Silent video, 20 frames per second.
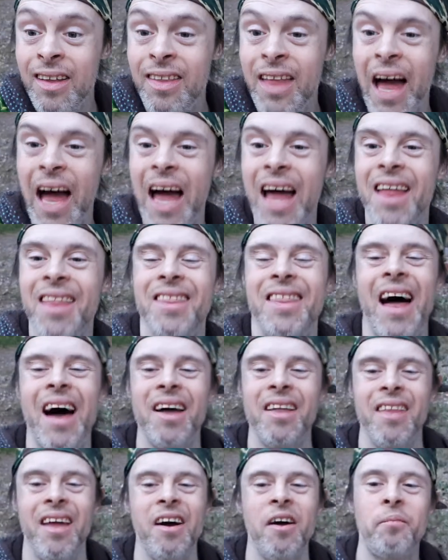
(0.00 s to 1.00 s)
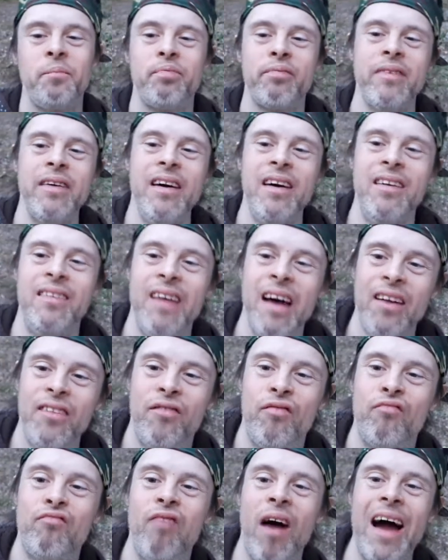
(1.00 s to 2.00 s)
Then that there brings
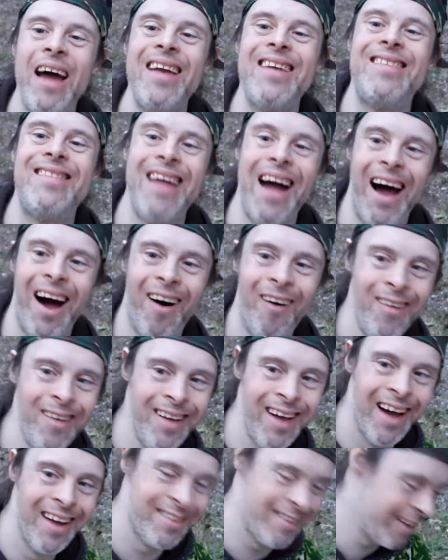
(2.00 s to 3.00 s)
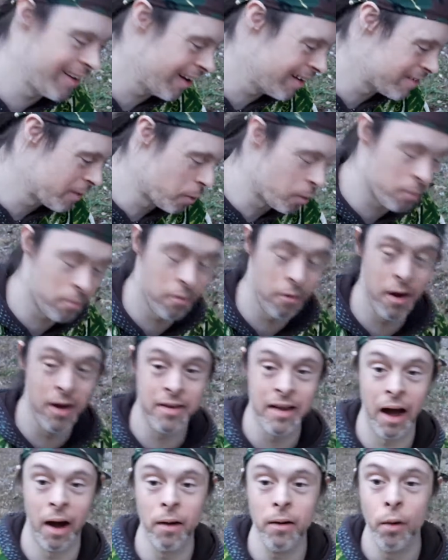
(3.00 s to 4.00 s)
us right down, as it is arm right
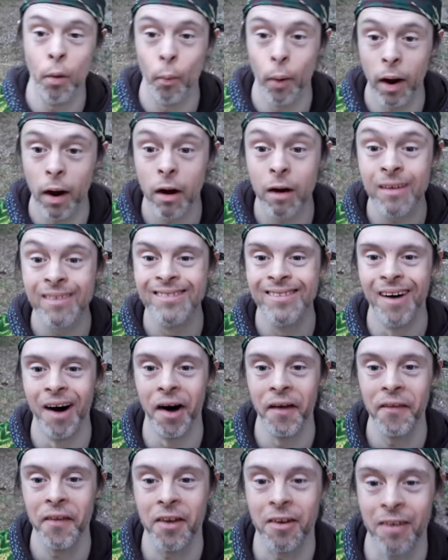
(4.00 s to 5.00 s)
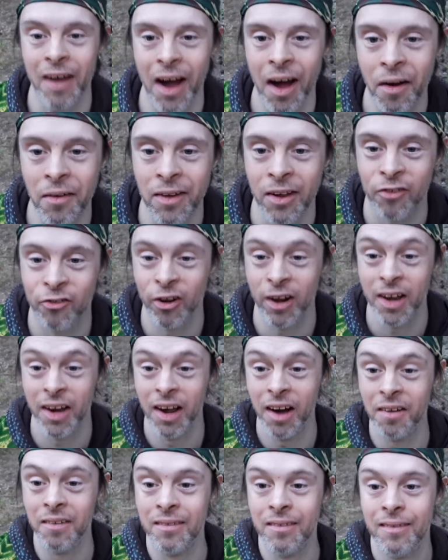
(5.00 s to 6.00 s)
down, where? On the ground. Check it
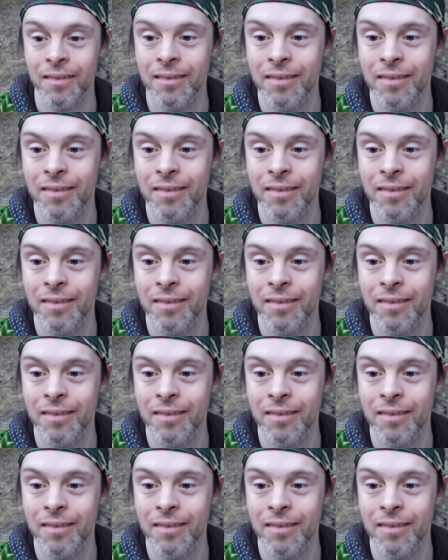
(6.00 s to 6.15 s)
out.